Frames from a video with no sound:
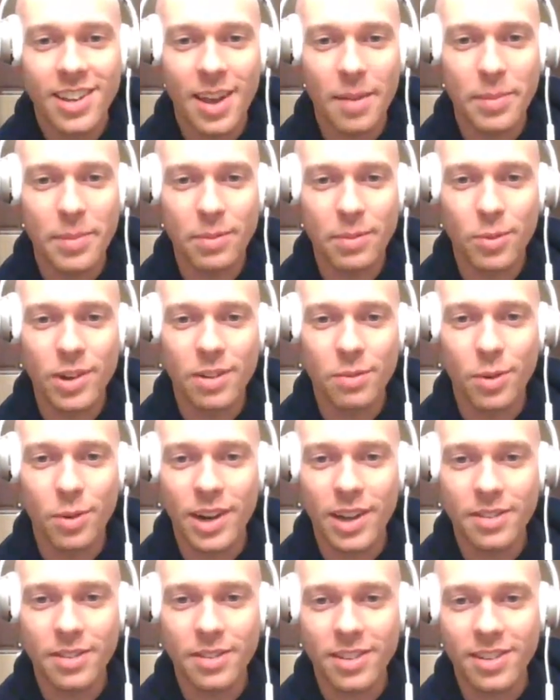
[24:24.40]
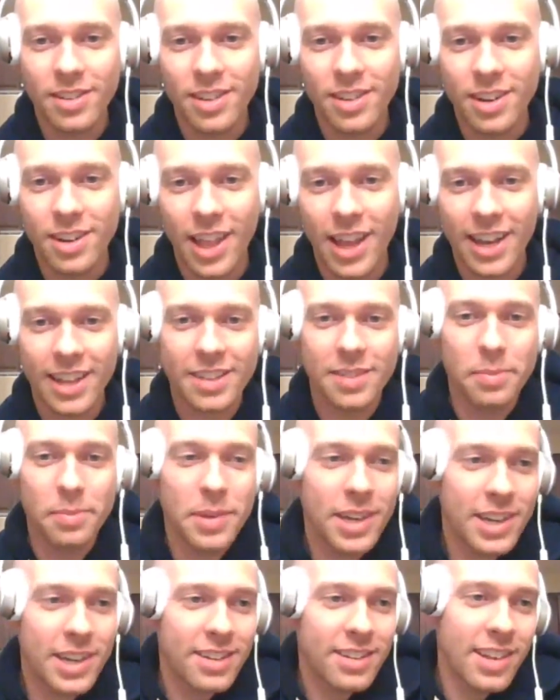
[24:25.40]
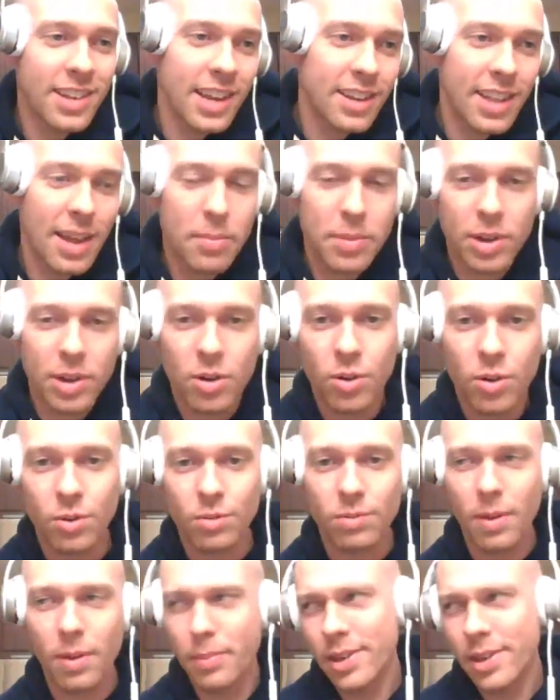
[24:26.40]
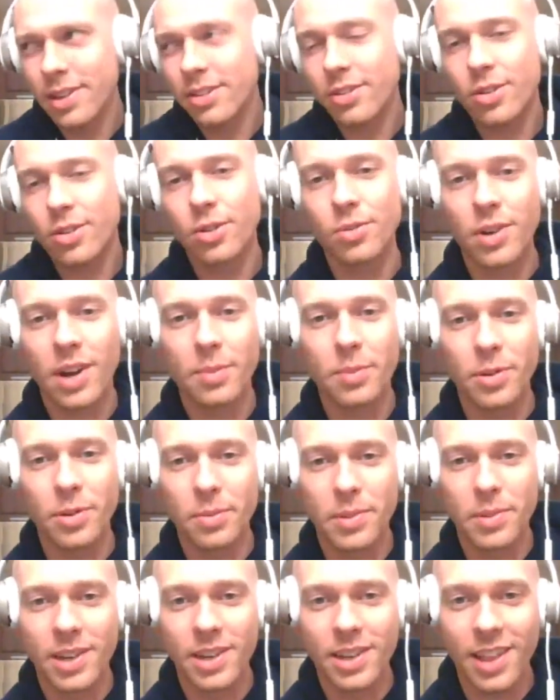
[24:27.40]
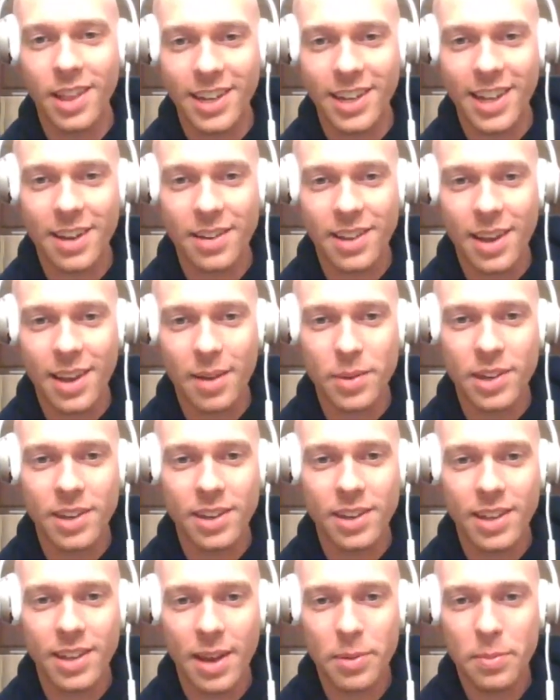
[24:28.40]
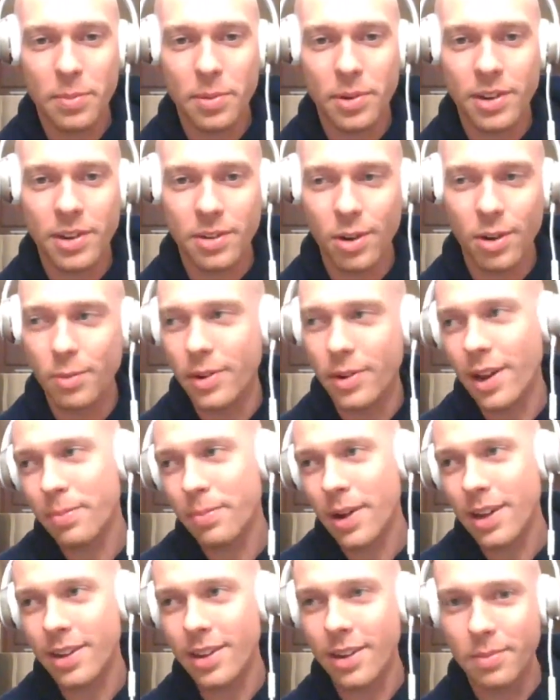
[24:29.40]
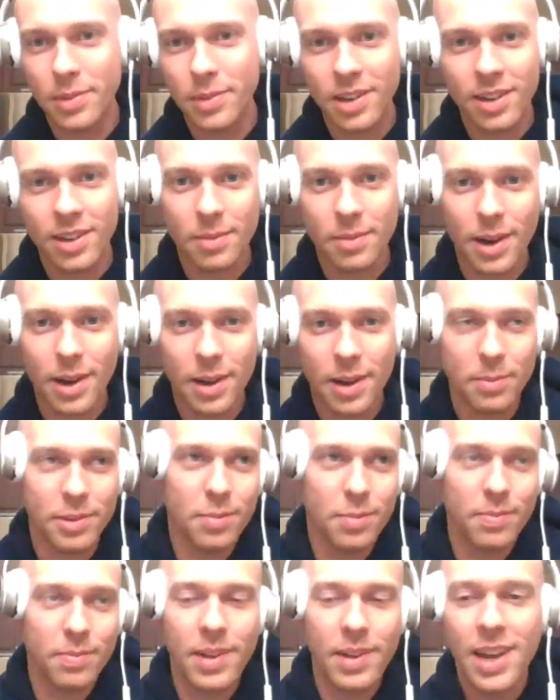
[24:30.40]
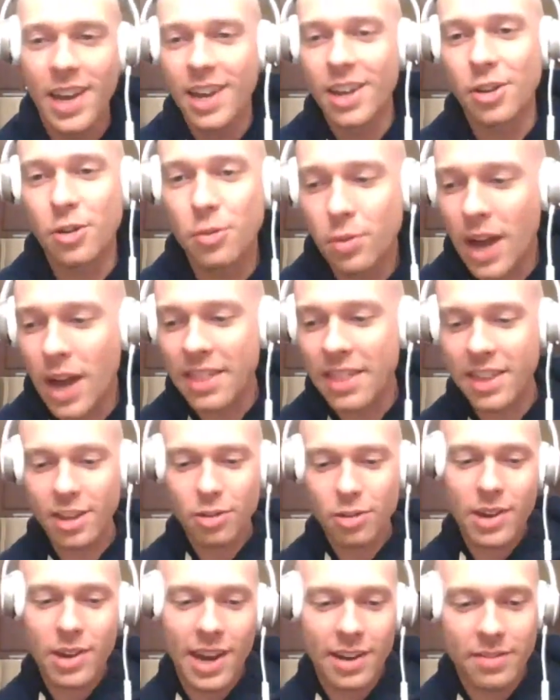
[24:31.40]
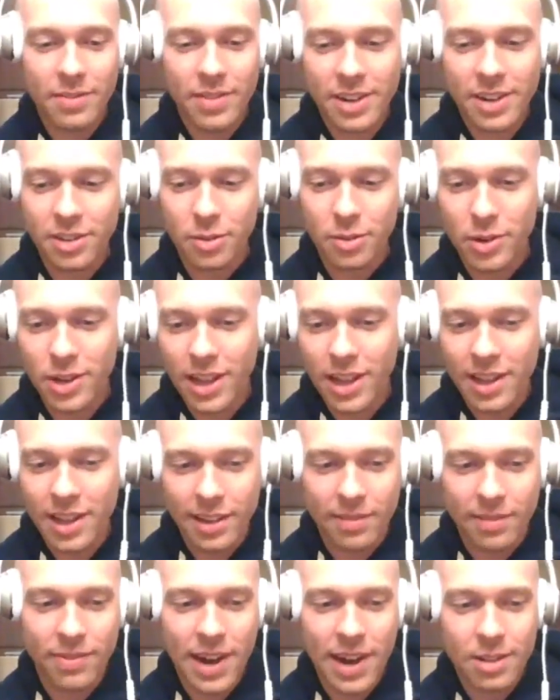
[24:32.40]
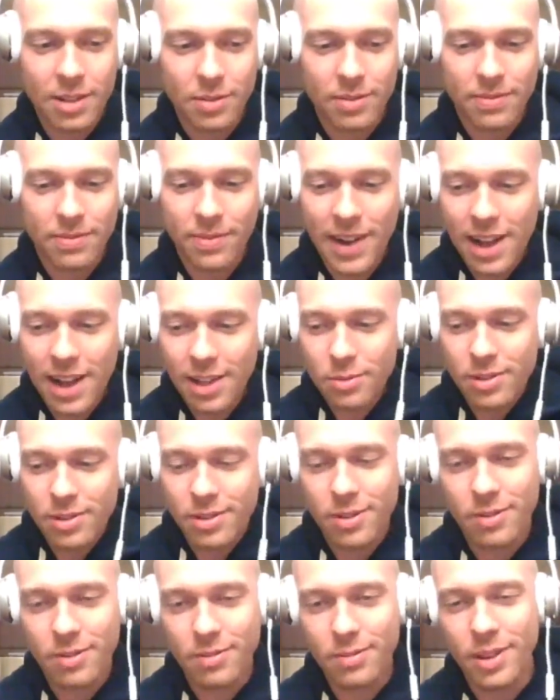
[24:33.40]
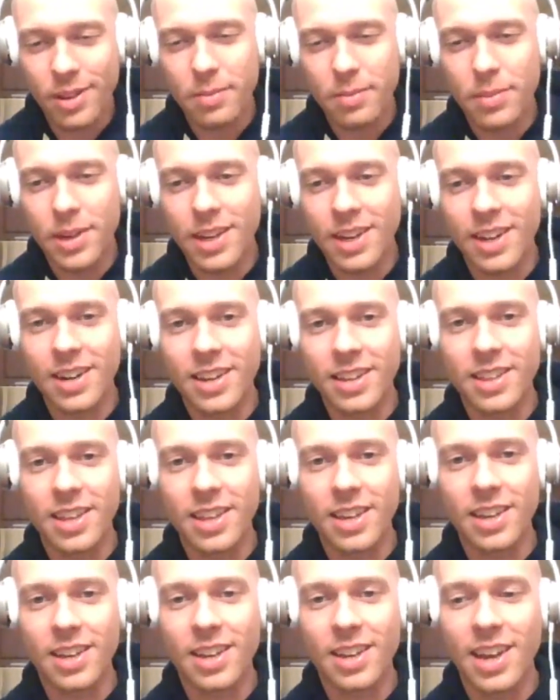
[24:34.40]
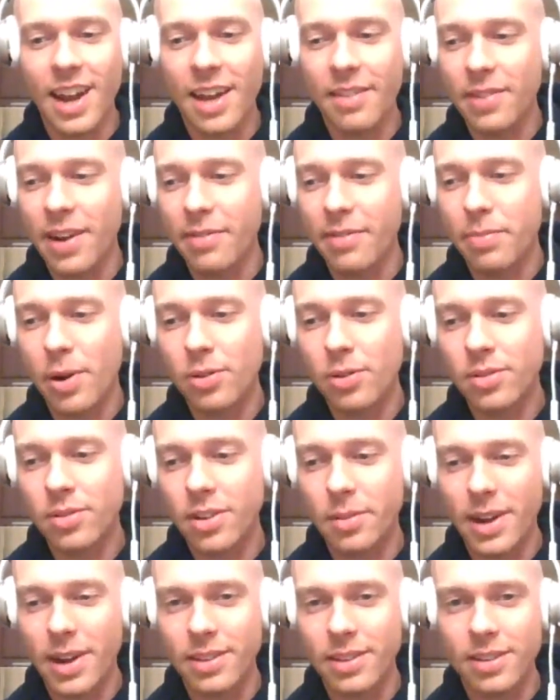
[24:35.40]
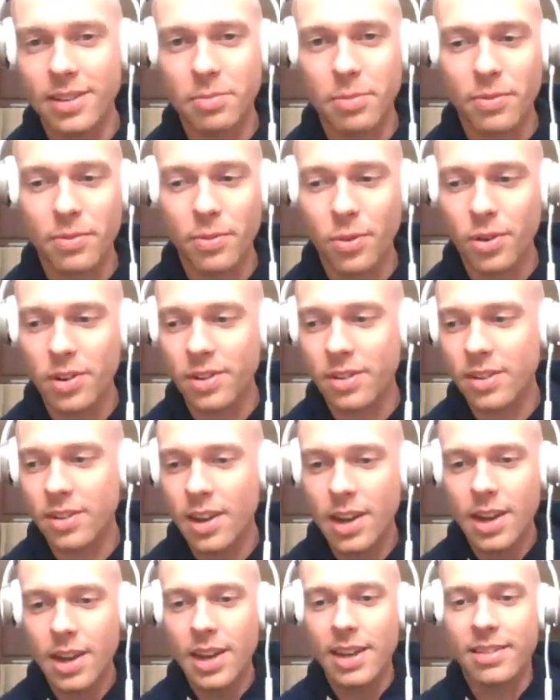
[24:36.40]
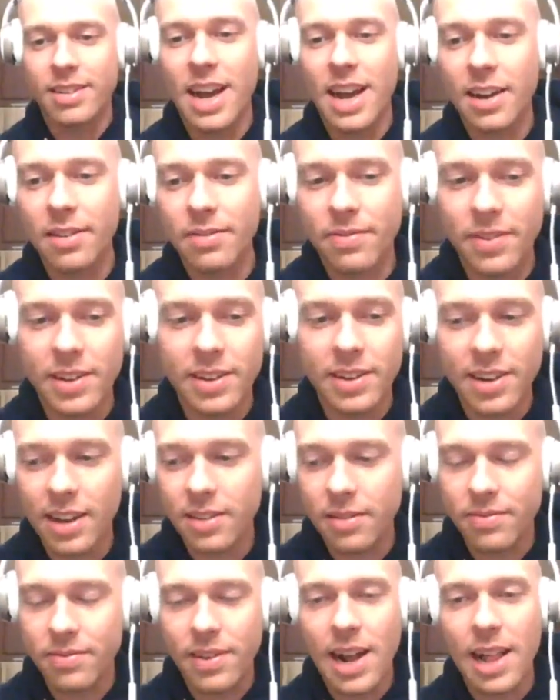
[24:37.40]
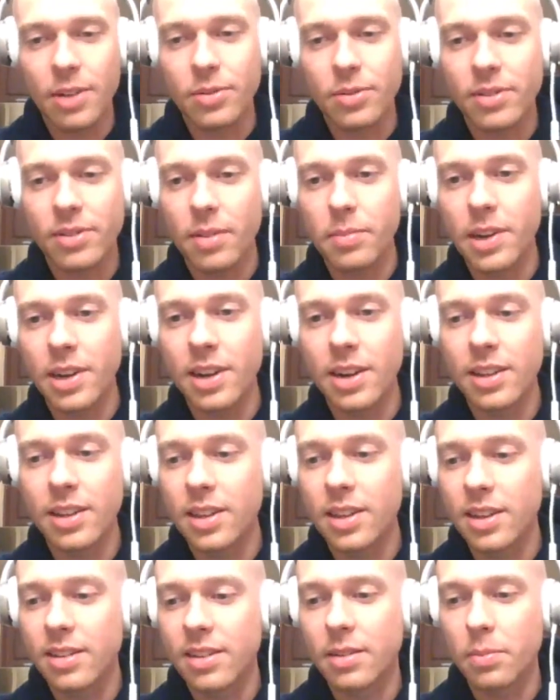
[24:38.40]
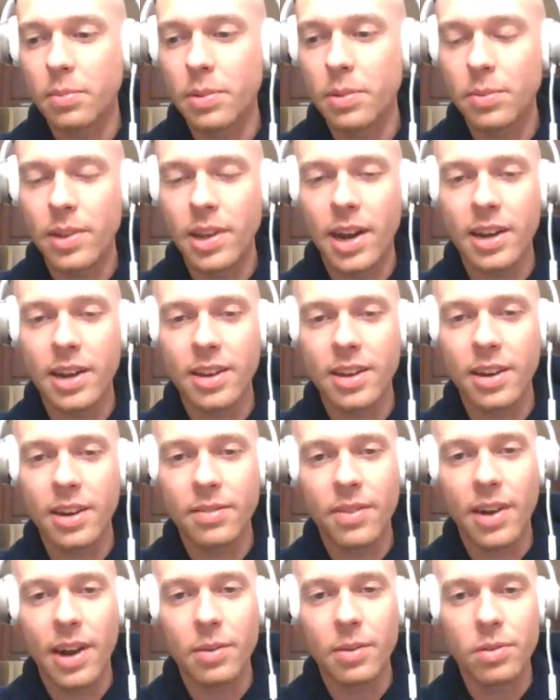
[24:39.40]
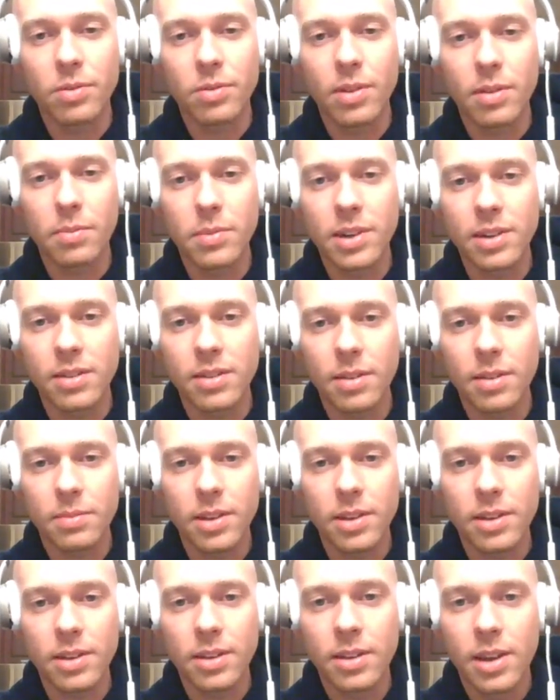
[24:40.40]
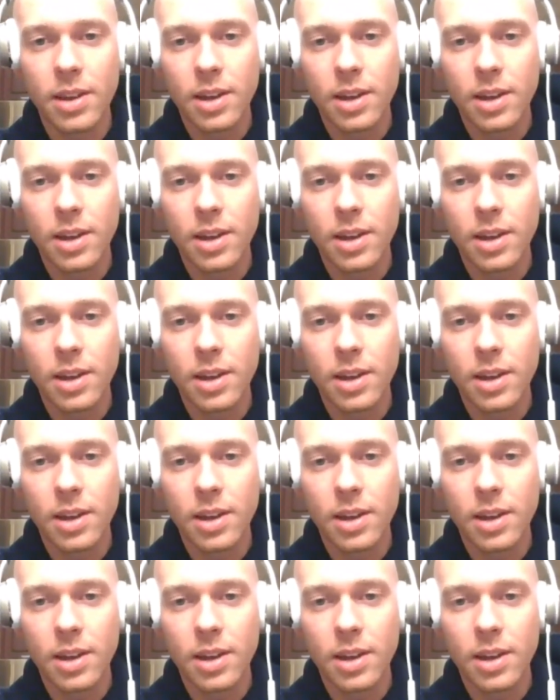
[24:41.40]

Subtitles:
I mean, what else is there?" Like to me, it's like that'd be cool. 1 million's a cool number to me. Like that'd be pretty dope. And I'd probably get 1 million about you. I think you kind of eventually realize like followers don't really mean anything. And I've posted about this before. It's not the followers that mean anything. It's the people that identify with you that mean something.